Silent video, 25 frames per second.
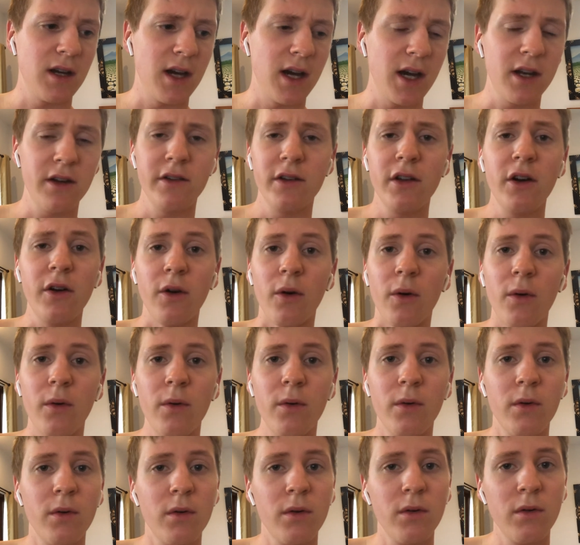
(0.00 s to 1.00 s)
I don't
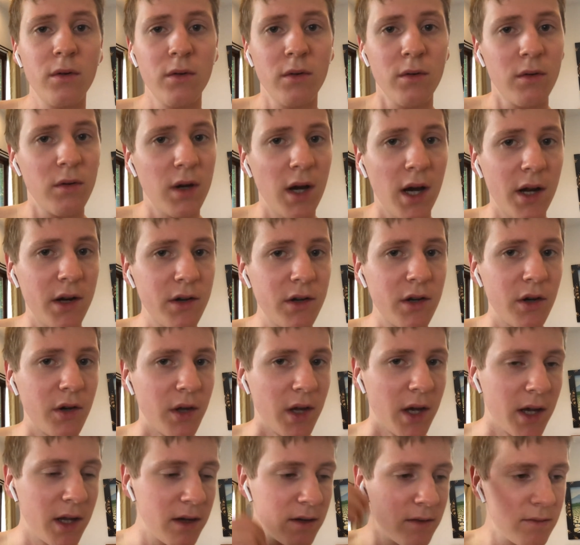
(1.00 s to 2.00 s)
know
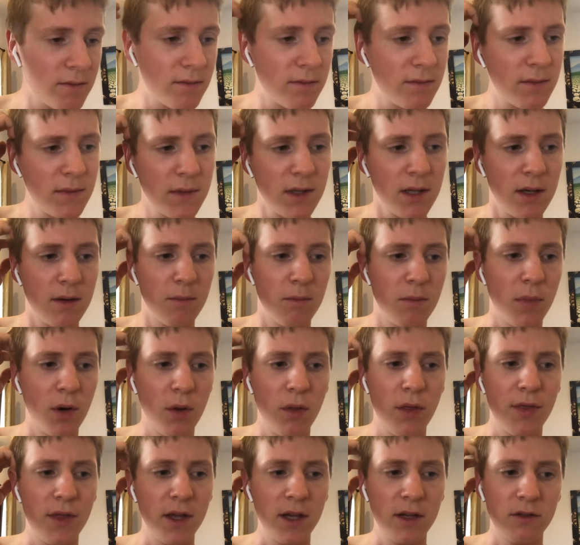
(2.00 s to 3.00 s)
yet.
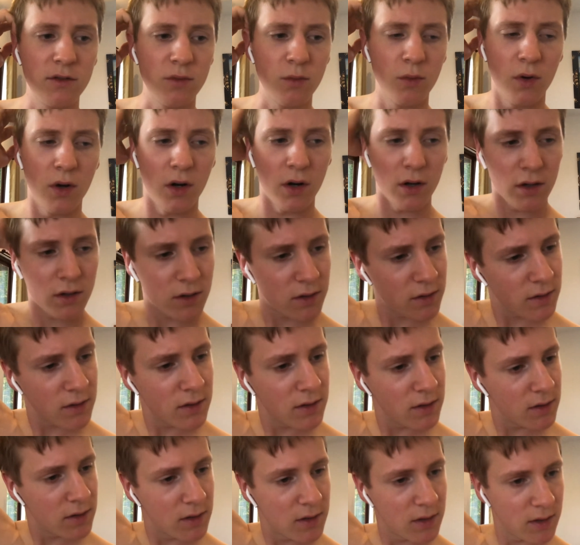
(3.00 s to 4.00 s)
Both things work.
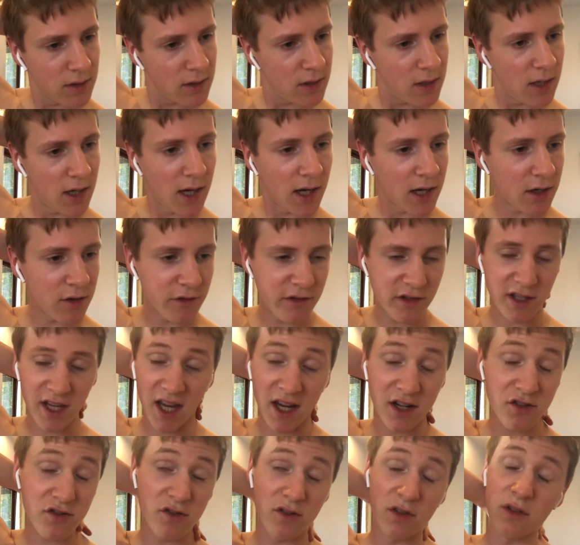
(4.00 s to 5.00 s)
I could
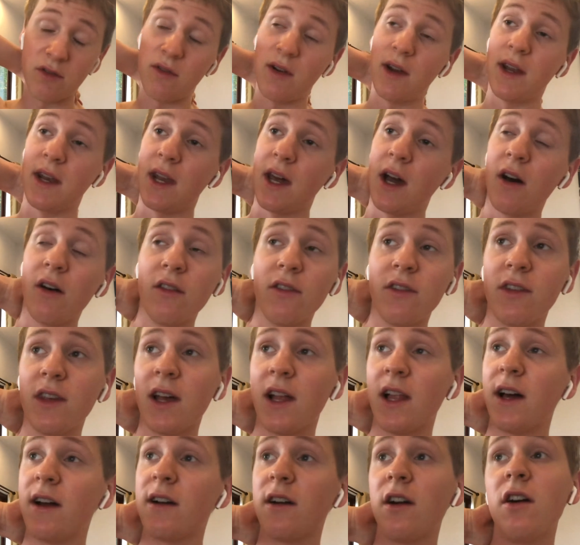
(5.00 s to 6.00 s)
schedule it right now and
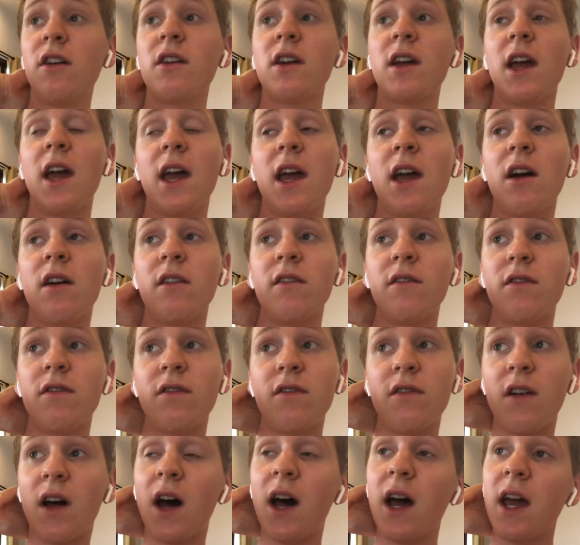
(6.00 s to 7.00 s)
say like, okay, on
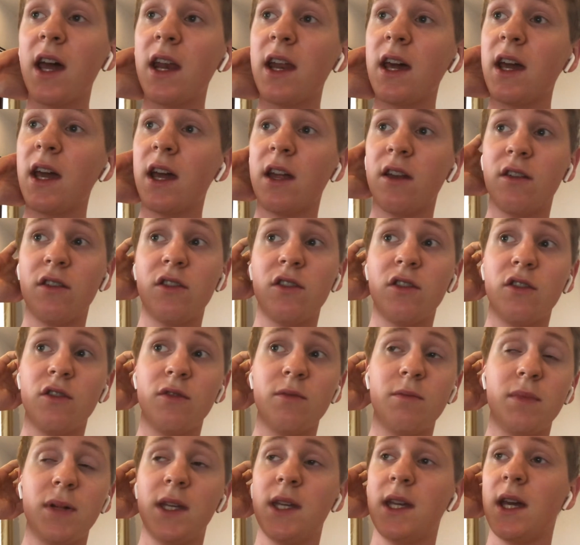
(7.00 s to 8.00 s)
Friday at 2
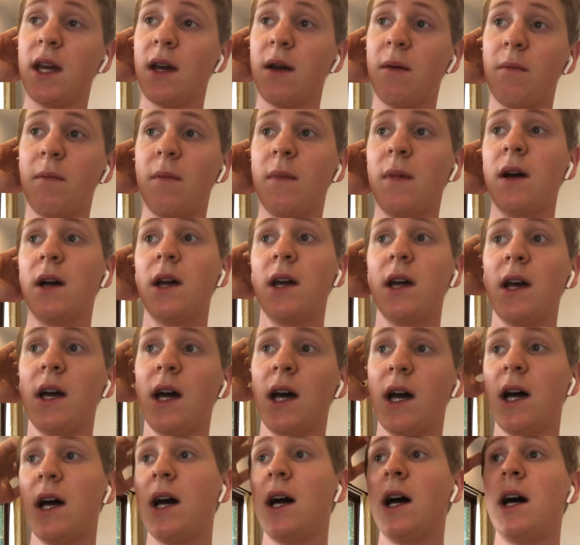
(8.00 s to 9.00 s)
p.m.,
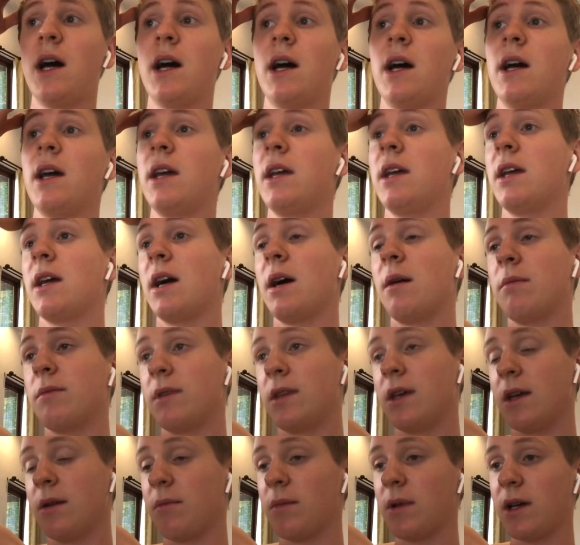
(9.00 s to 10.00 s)
I
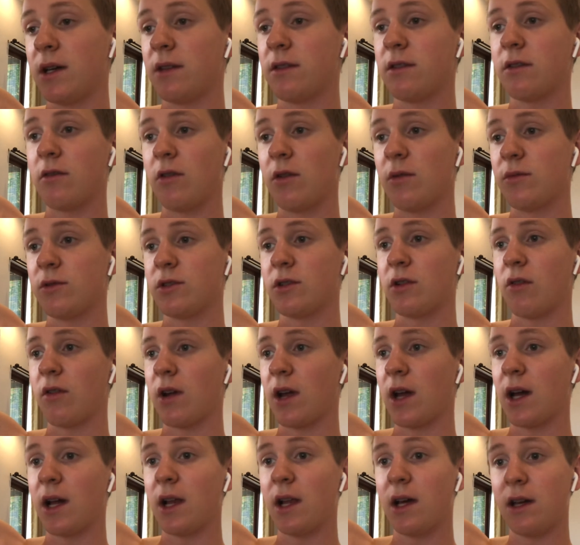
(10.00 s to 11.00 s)
update my Instagram story
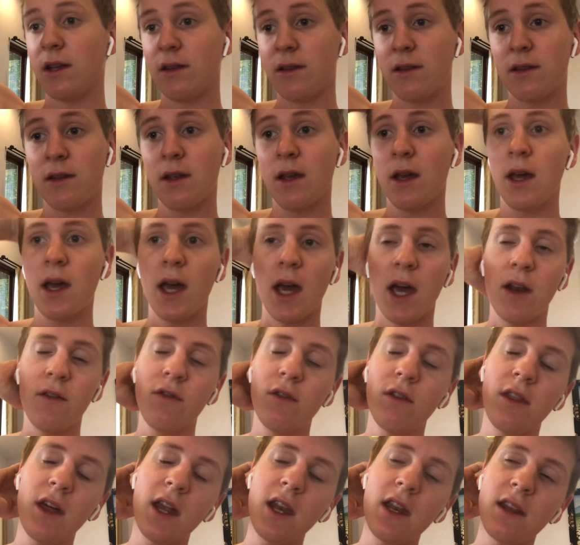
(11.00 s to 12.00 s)
highlights. And
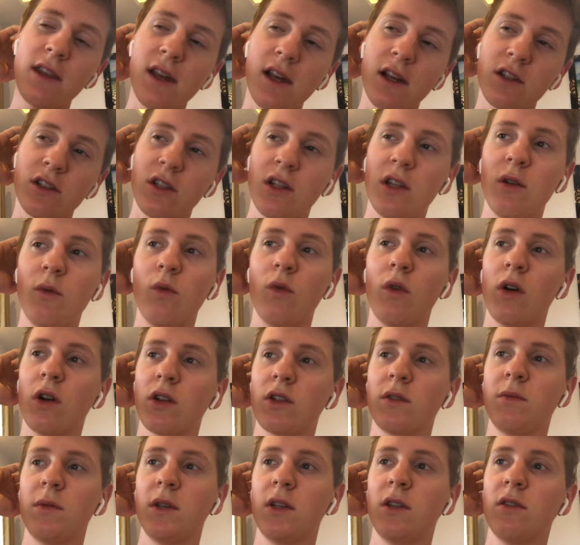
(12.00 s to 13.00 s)
for that, it actually
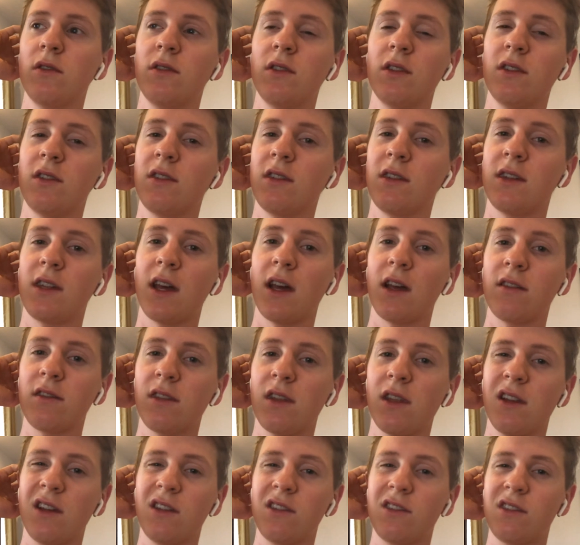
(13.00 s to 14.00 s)
works because it's a task
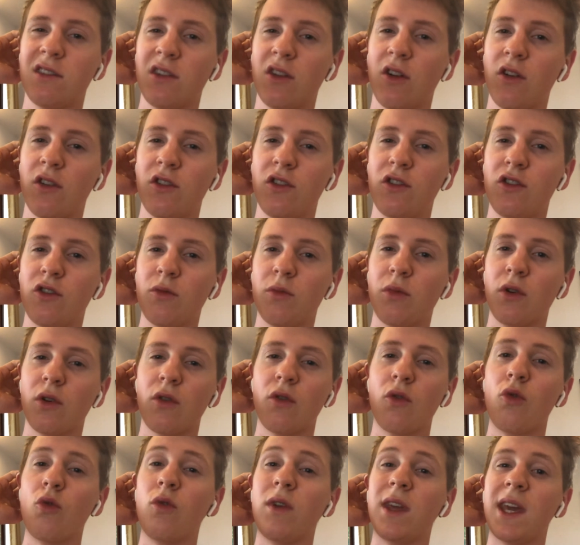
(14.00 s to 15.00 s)
that is not super
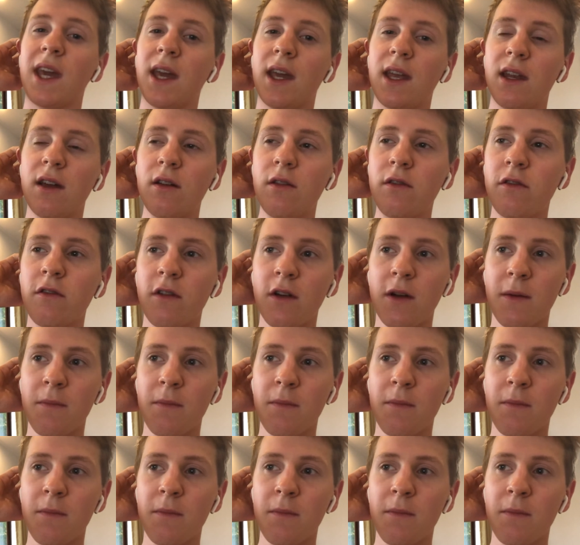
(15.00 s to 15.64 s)
creative.